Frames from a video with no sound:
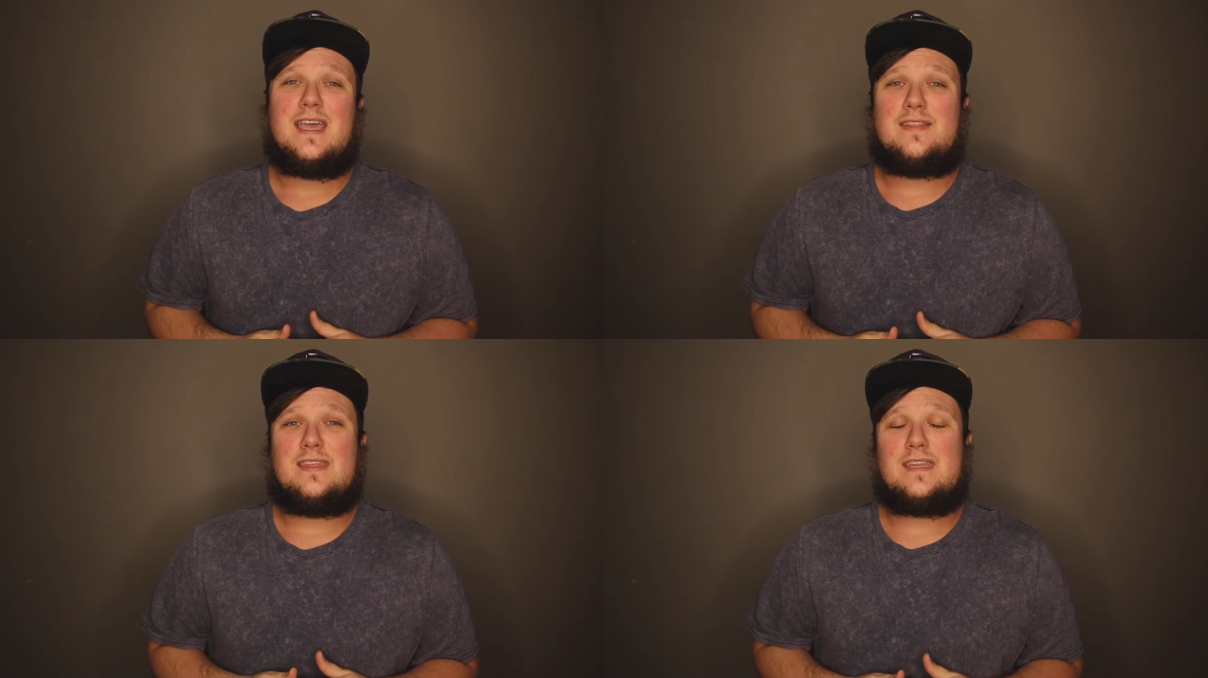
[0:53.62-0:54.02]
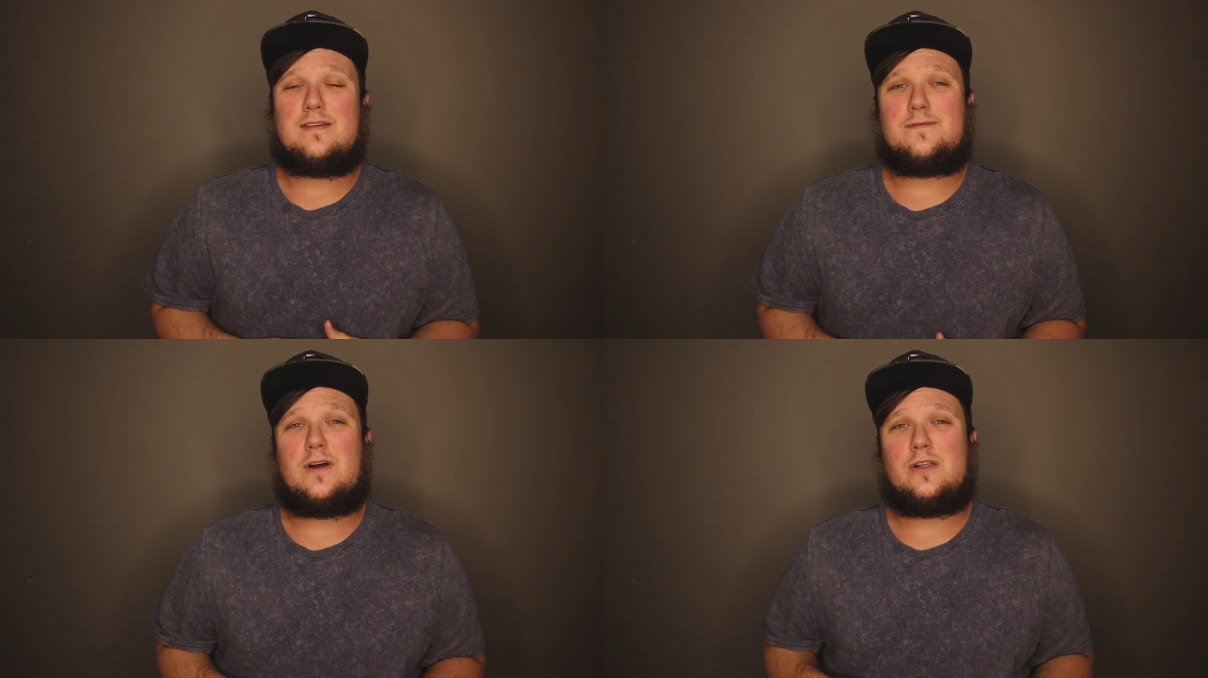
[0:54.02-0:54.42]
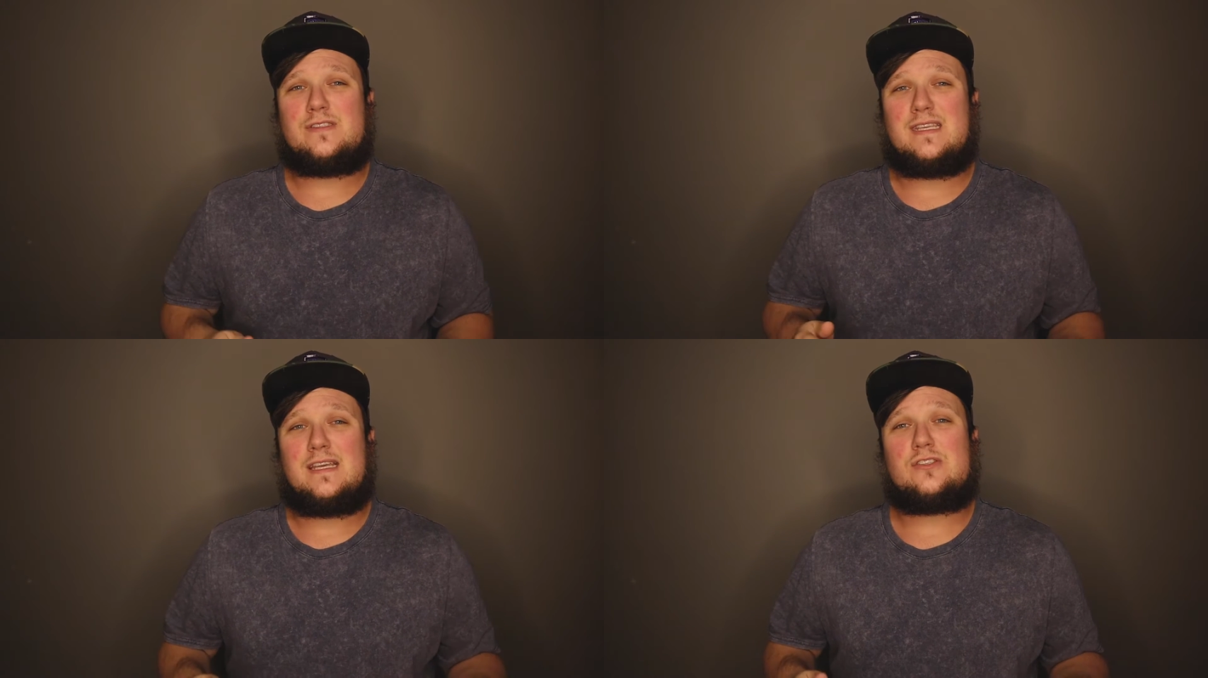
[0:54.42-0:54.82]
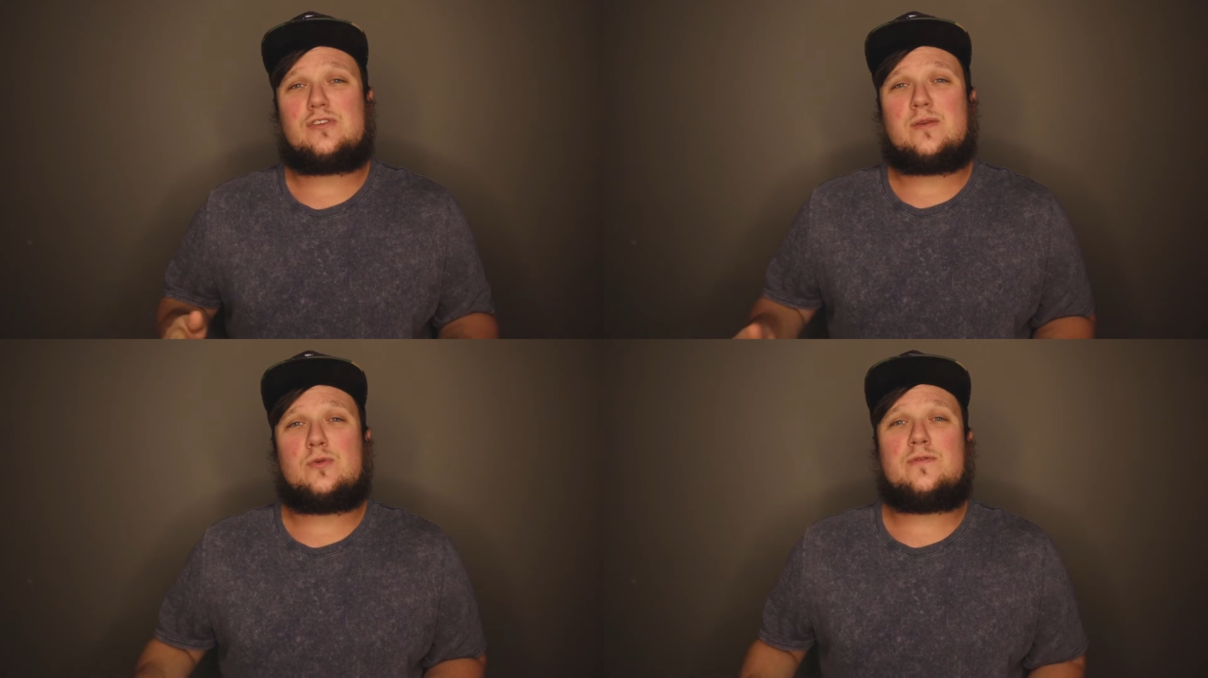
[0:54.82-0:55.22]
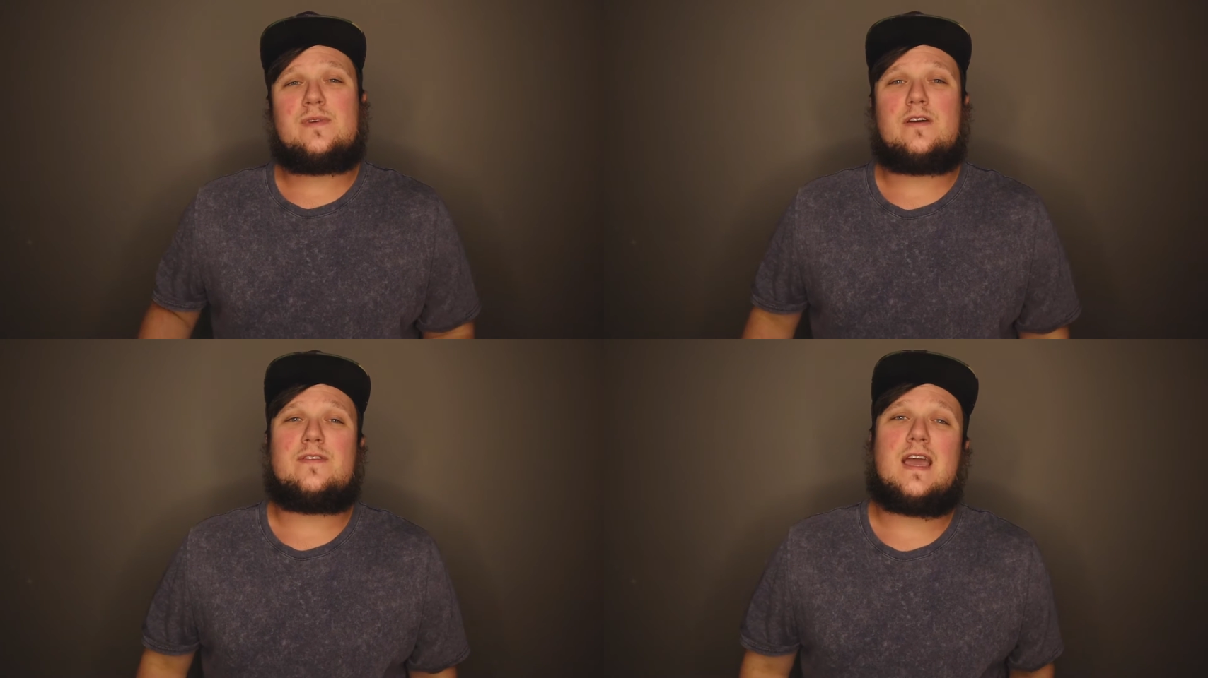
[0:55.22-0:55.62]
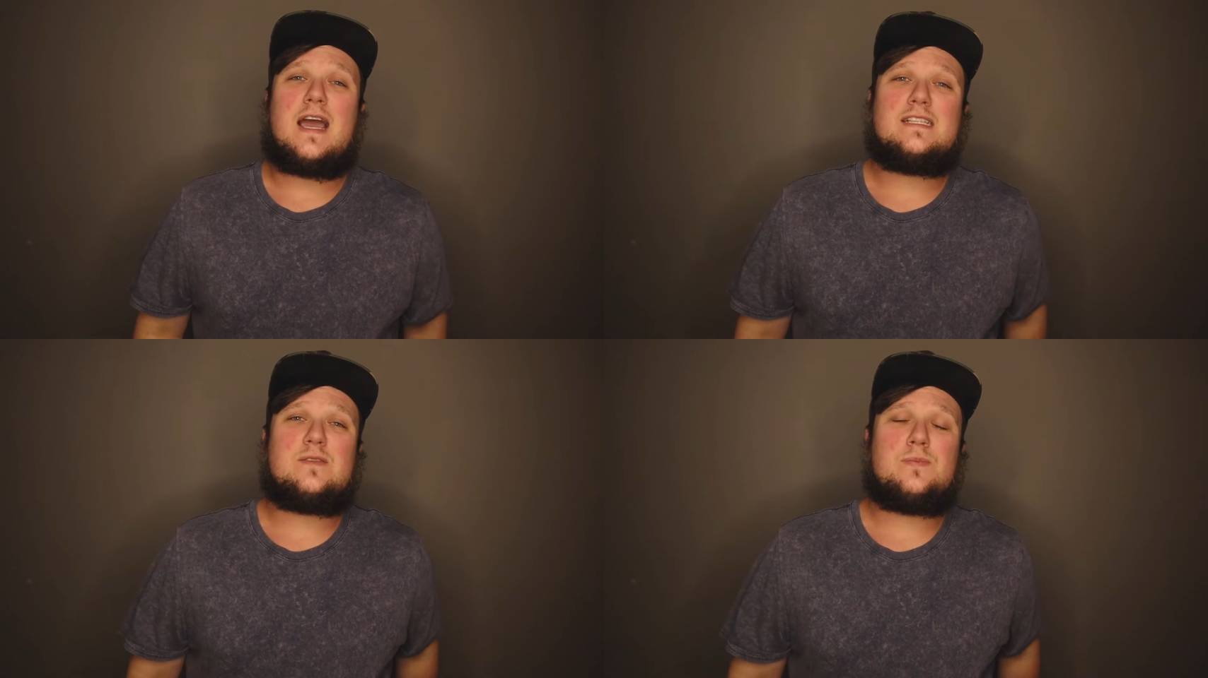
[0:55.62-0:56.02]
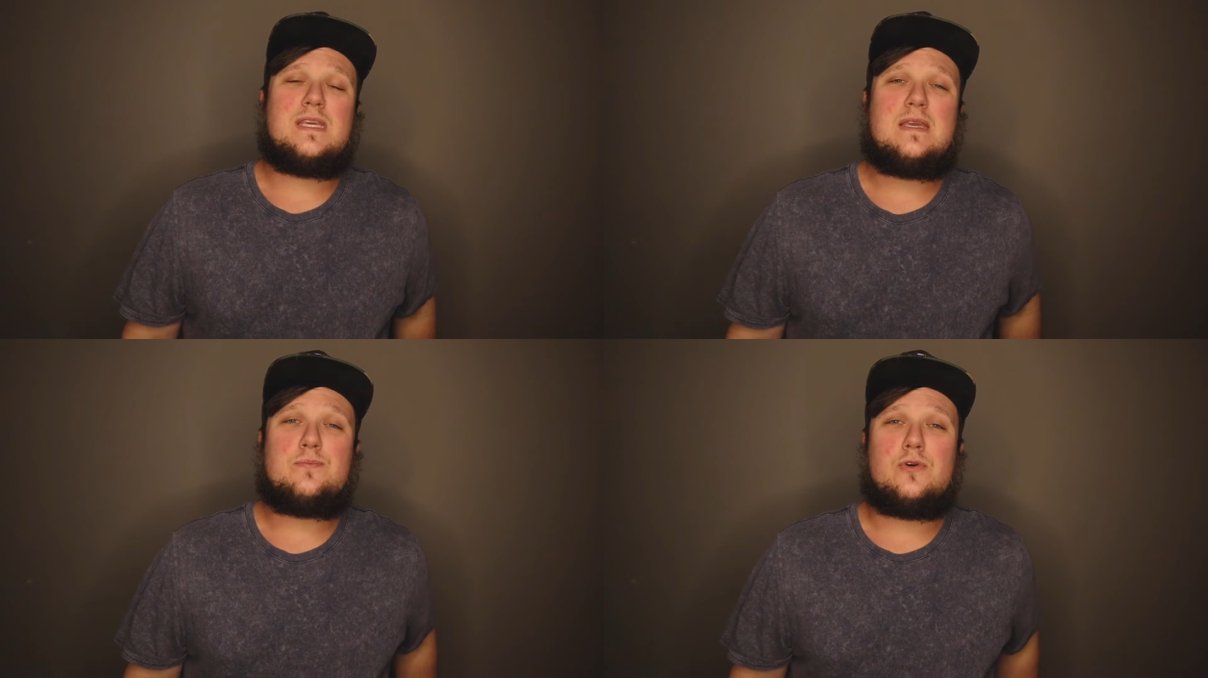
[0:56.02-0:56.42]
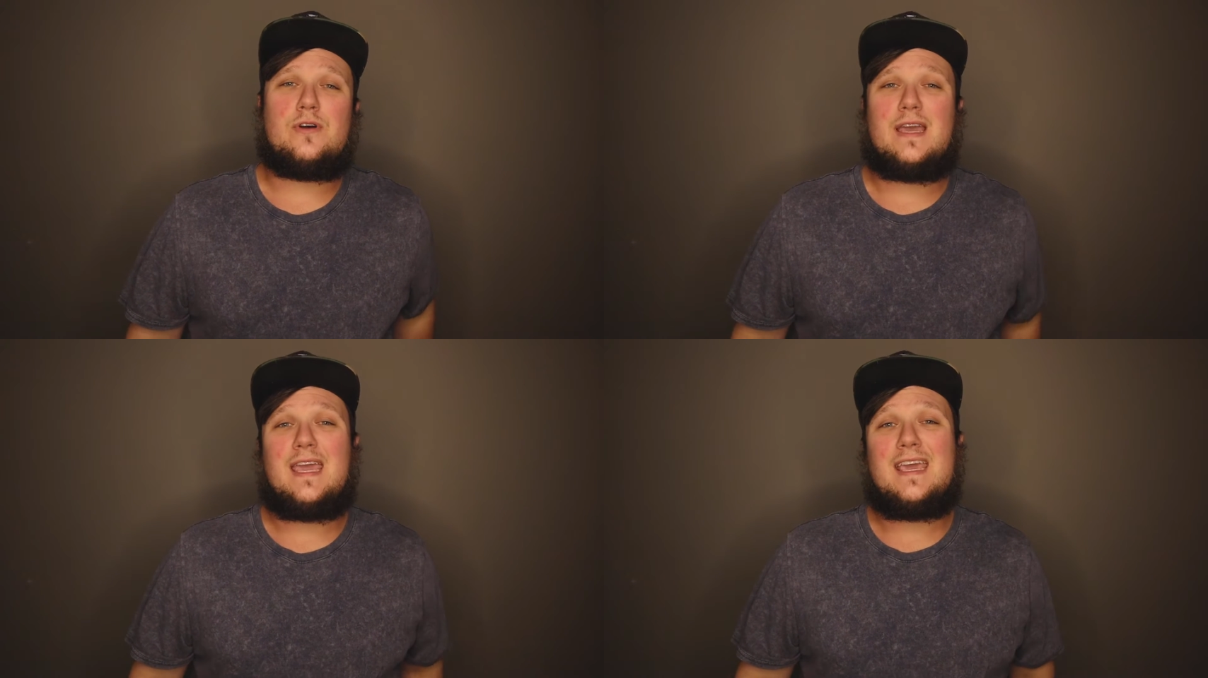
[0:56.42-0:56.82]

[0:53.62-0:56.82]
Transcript: And then it follows the history and movement of God's people,